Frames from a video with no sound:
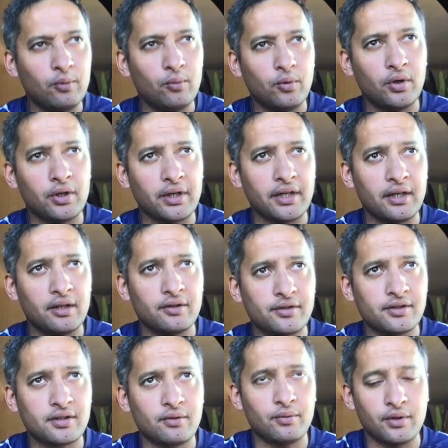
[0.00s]
what else?
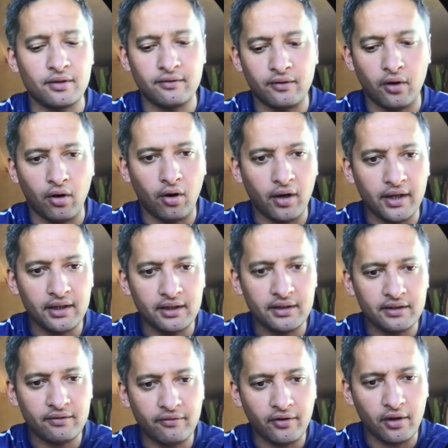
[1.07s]
So we go
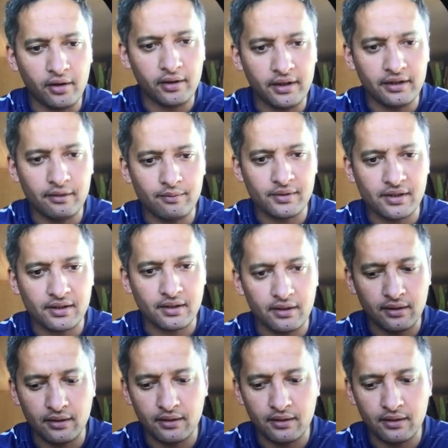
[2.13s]
island vibes,